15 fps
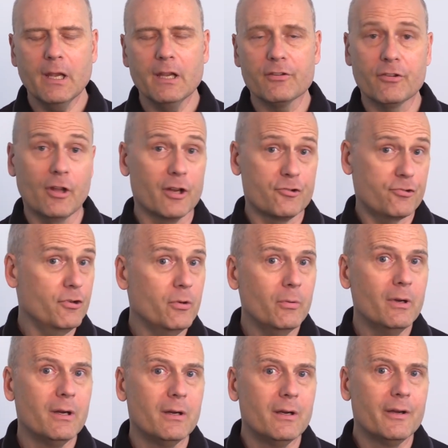it's not
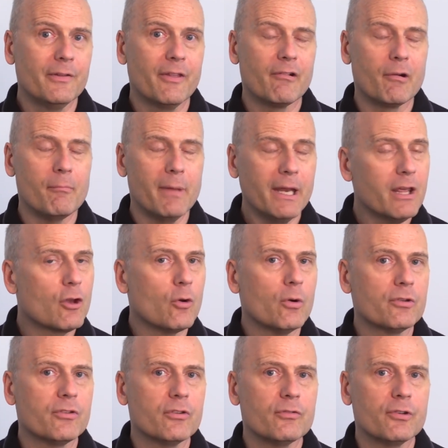true. There are many
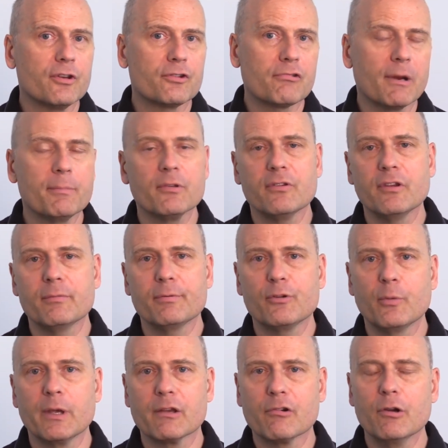causes for discrepancies
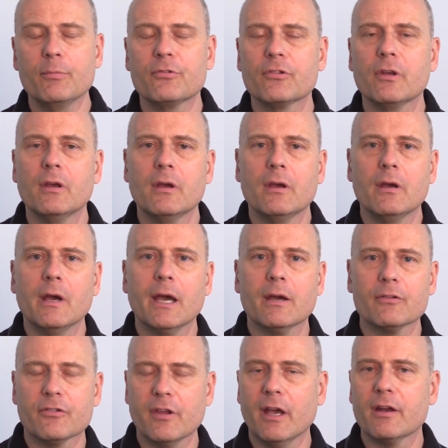between groups
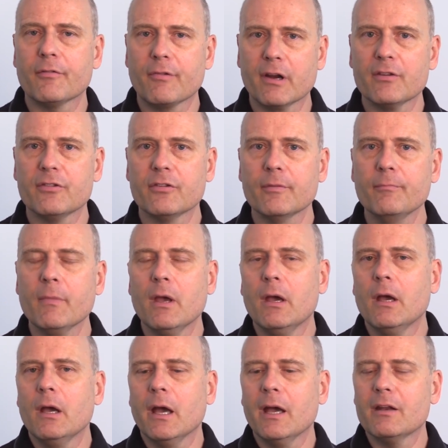outside of racism,
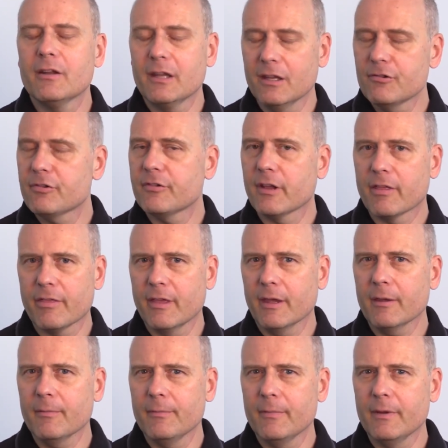and the interesting
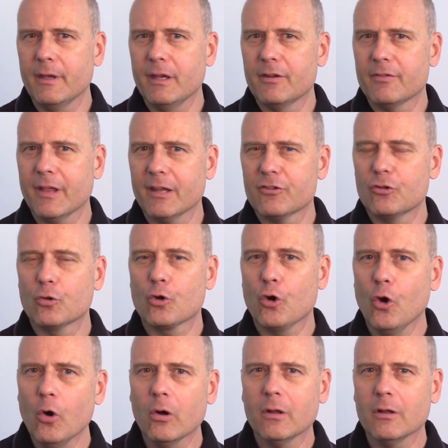thing is that to
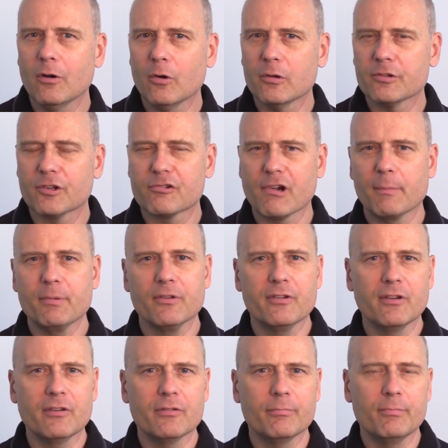call all
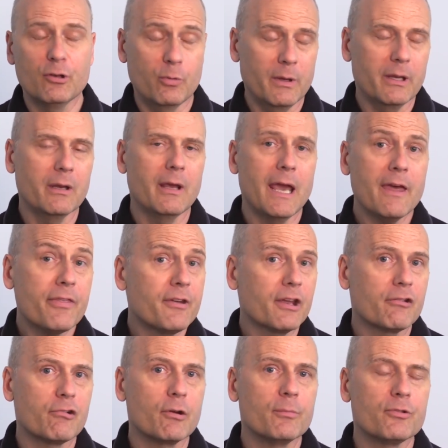discrepancies between
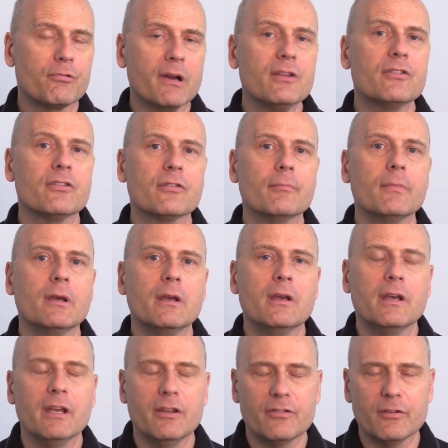ethnic groups racism
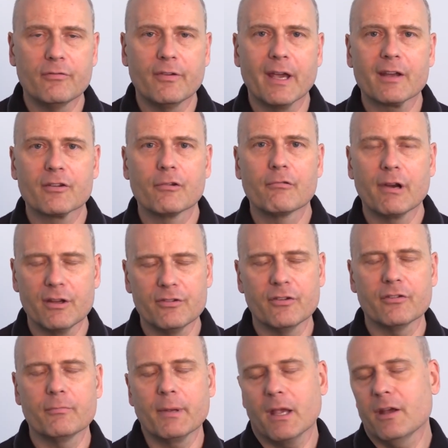is in fact
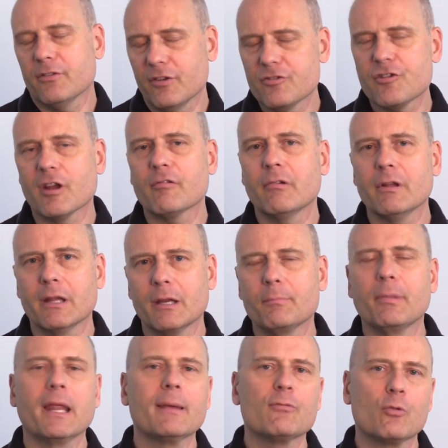racist, because in general
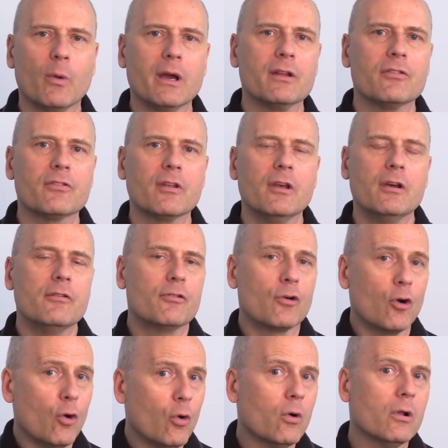it blames whites
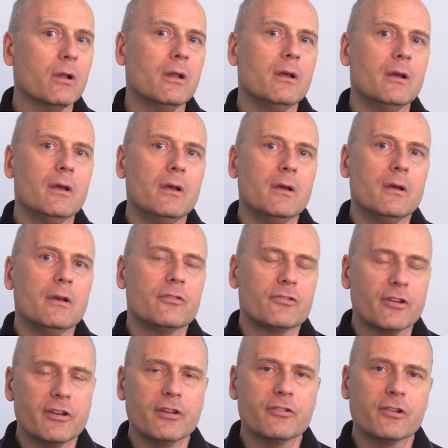for all
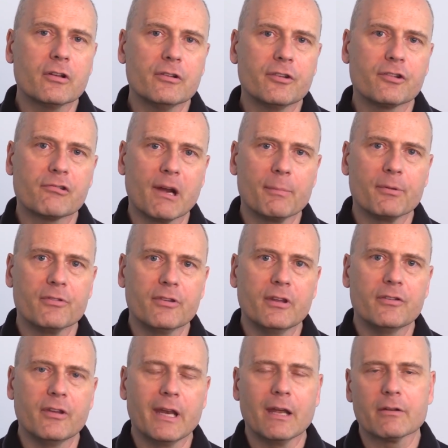statistical
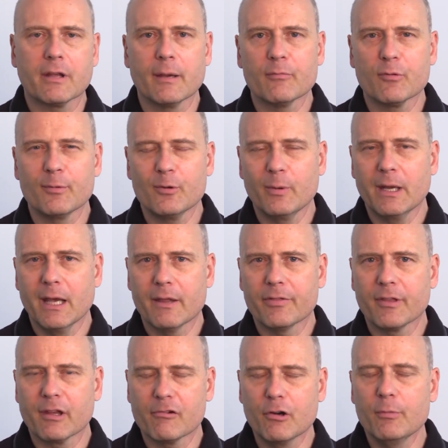discrepancies in outcomes between
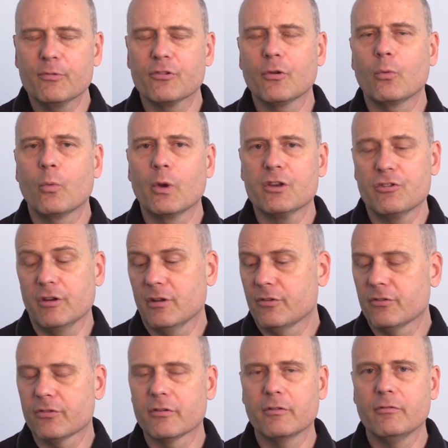ethnic groups, which
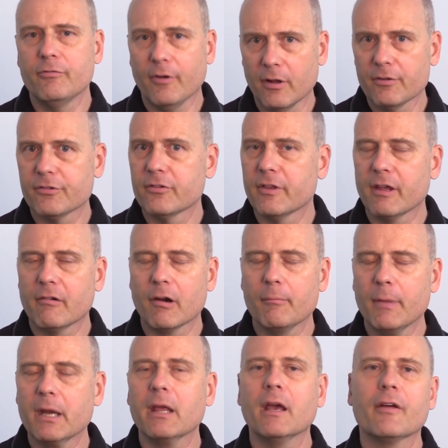is false. There are
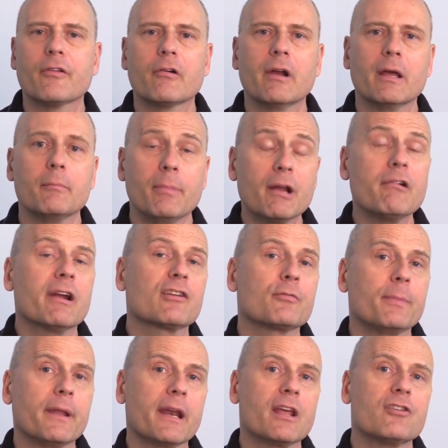many other and better
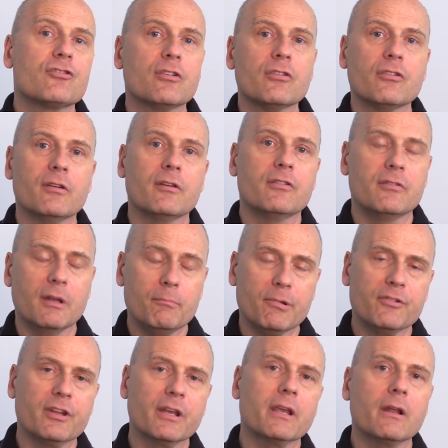explanations, in
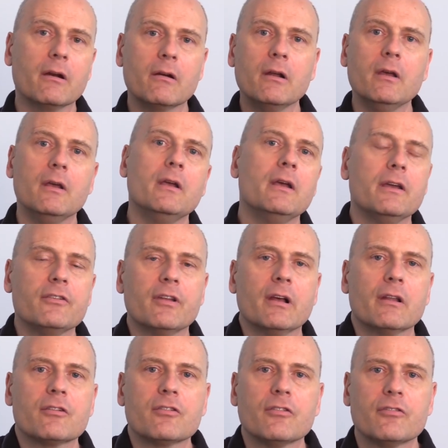particular
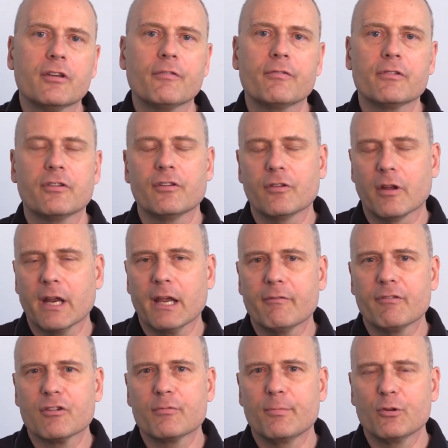intelligence differences on
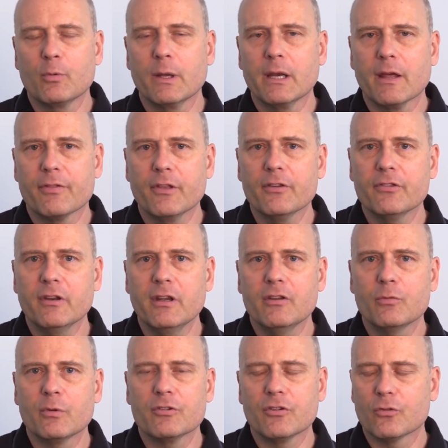average between
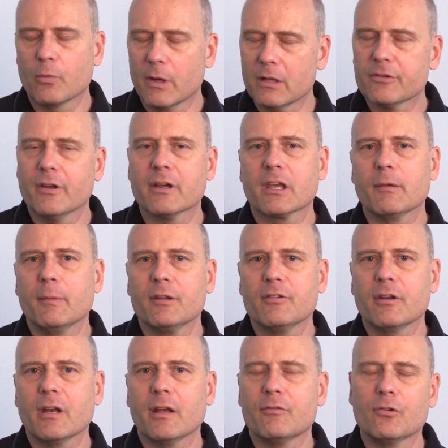ethnicities, which is well
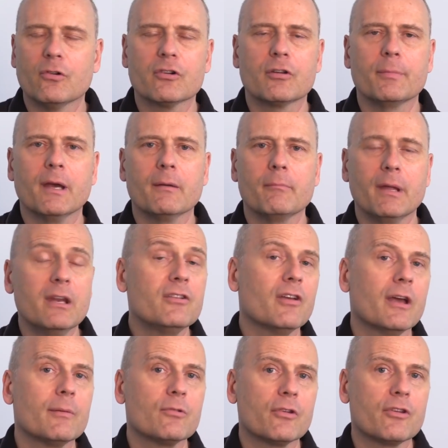documented, and I've talked about many
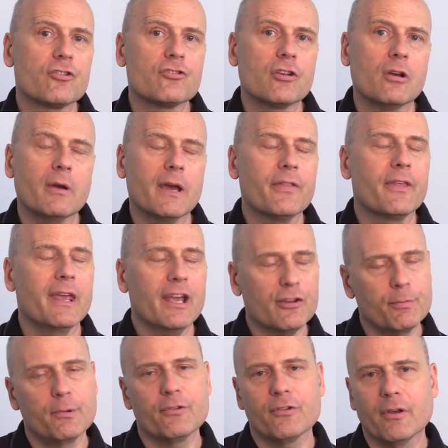times on the show, had the
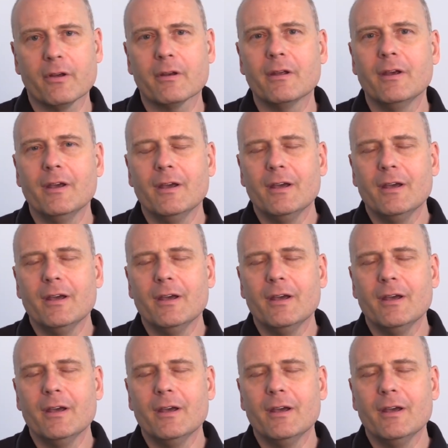experts on